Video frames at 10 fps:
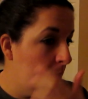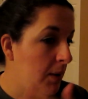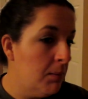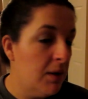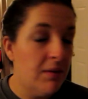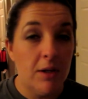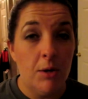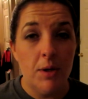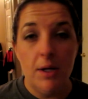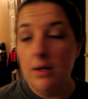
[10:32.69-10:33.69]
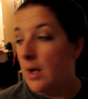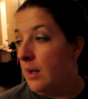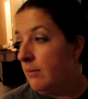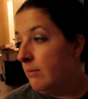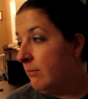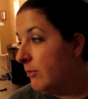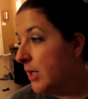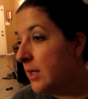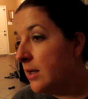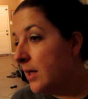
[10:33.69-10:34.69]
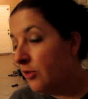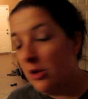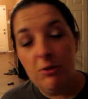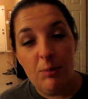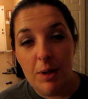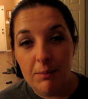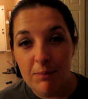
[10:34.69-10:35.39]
Then Lane's like, okay, I forget it. I changed my mind.